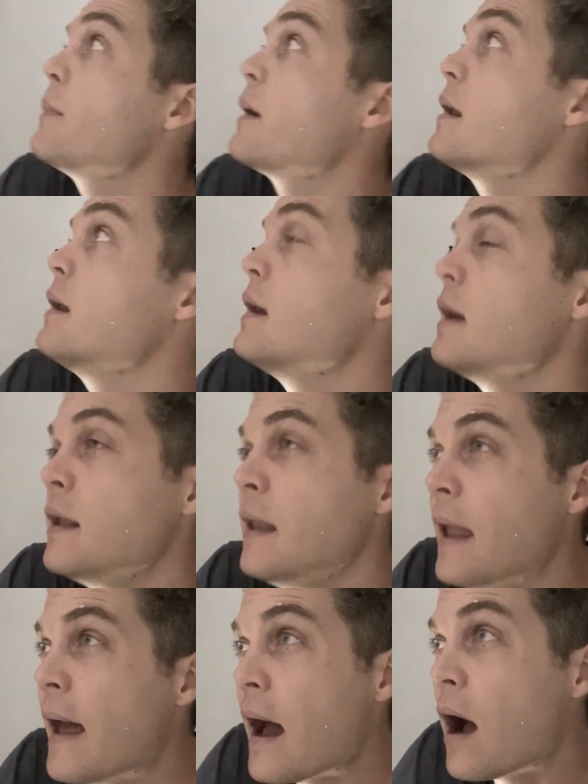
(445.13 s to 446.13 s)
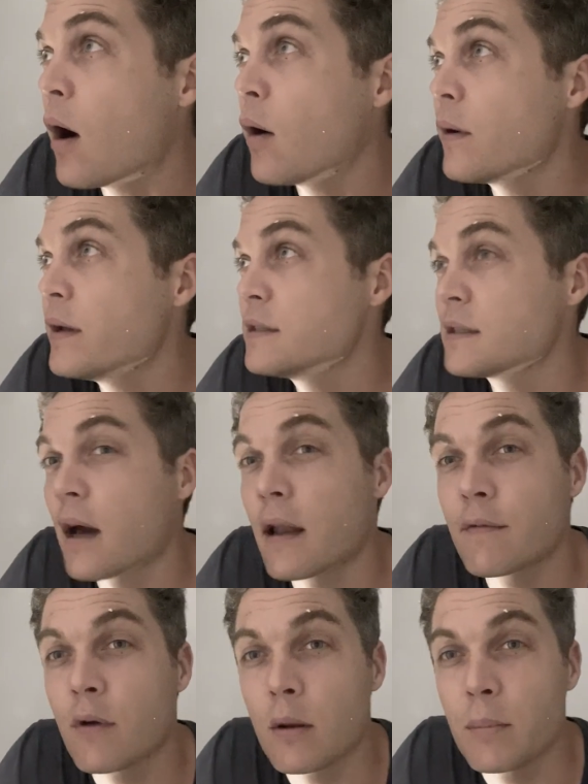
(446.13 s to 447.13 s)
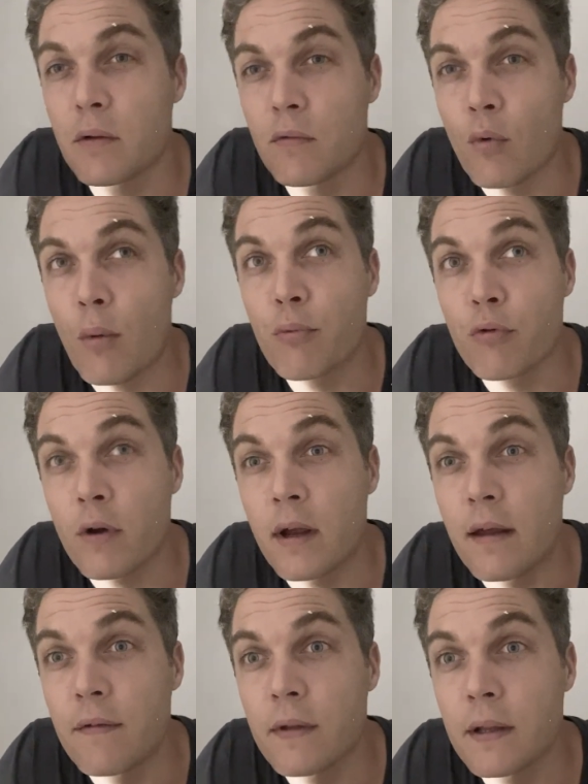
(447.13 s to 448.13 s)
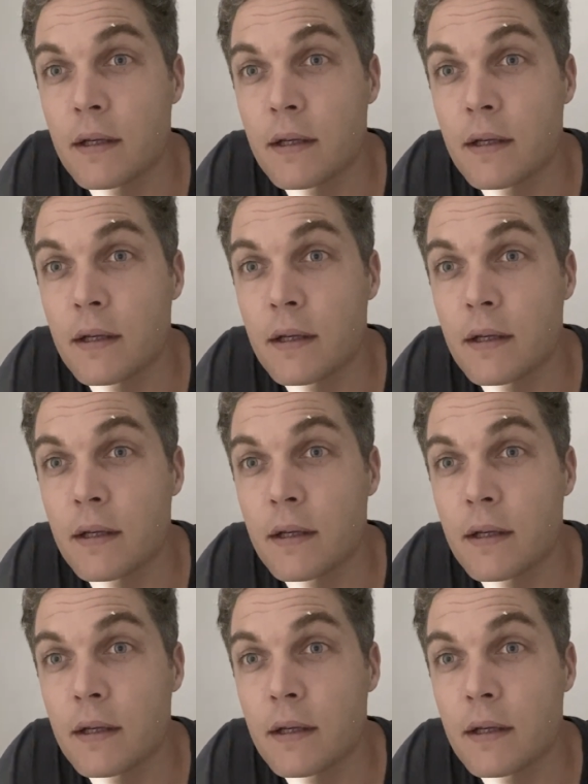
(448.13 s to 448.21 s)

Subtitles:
but now it's kind of got a bit of a reprieve.